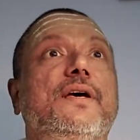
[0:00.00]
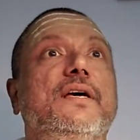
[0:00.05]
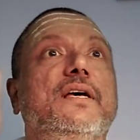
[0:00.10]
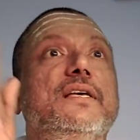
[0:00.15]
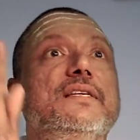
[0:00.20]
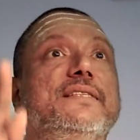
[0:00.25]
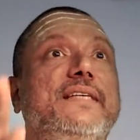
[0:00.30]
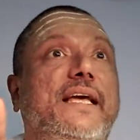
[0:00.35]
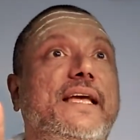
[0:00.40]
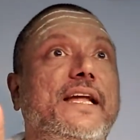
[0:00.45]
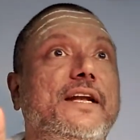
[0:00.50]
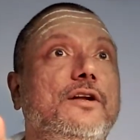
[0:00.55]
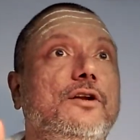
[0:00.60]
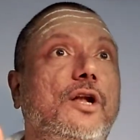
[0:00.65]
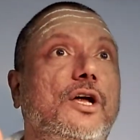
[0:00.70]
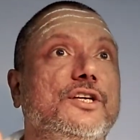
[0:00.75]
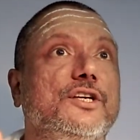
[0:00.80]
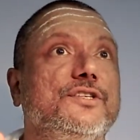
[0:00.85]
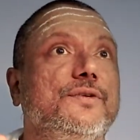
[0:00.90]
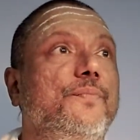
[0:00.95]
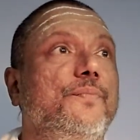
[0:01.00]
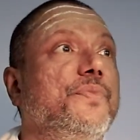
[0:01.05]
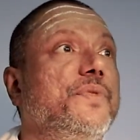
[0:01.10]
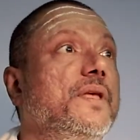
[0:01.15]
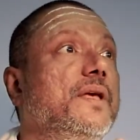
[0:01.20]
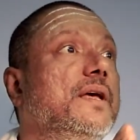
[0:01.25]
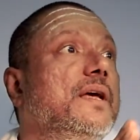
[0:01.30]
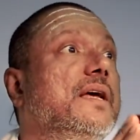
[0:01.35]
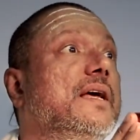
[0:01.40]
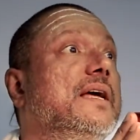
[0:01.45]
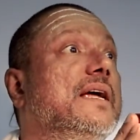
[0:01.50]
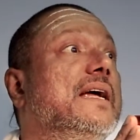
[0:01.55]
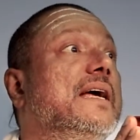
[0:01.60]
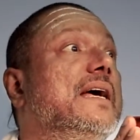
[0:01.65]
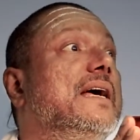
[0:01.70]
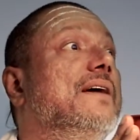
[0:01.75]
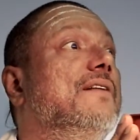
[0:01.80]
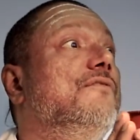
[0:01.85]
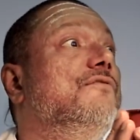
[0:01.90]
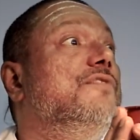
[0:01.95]
Second clause,
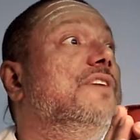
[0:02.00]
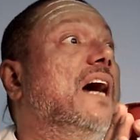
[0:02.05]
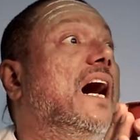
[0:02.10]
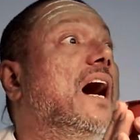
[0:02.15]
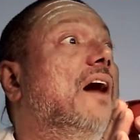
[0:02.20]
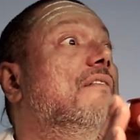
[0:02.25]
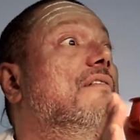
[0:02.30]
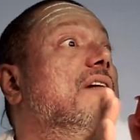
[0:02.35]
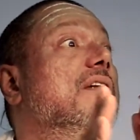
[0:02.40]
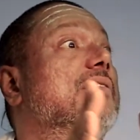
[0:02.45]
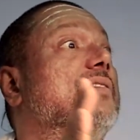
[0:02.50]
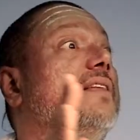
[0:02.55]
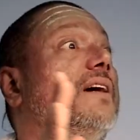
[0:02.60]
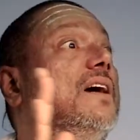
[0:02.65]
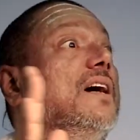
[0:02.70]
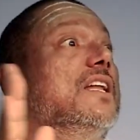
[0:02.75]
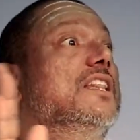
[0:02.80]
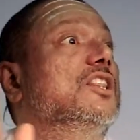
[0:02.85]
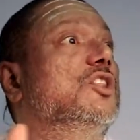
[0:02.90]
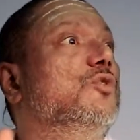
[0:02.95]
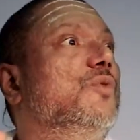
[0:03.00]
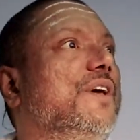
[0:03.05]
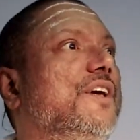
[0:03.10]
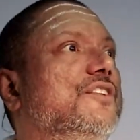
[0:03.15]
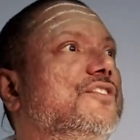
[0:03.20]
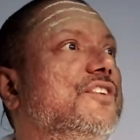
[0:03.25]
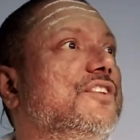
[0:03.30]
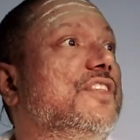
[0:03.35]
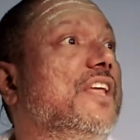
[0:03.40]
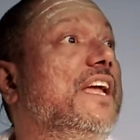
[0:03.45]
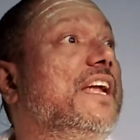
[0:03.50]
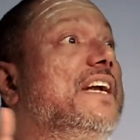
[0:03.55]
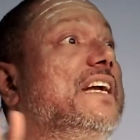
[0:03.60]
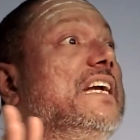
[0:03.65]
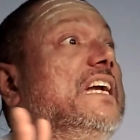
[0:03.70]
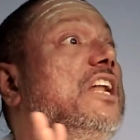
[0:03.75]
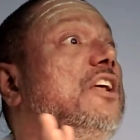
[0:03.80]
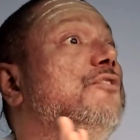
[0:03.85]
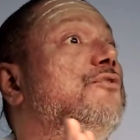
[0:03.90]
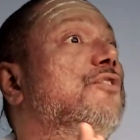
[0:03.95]
vyavartakatve sati, it
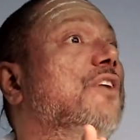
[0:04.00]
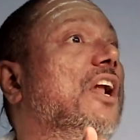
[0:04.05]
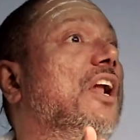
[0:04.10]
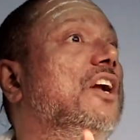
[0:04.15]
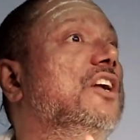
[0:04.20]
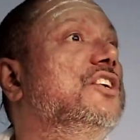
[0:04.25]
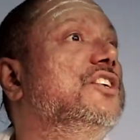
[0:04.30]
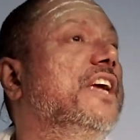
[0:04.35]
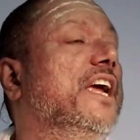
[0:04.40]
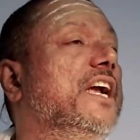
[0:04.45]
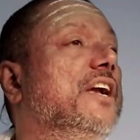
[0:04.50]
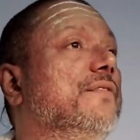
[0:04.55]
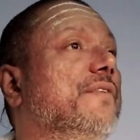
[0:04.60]
differentiate.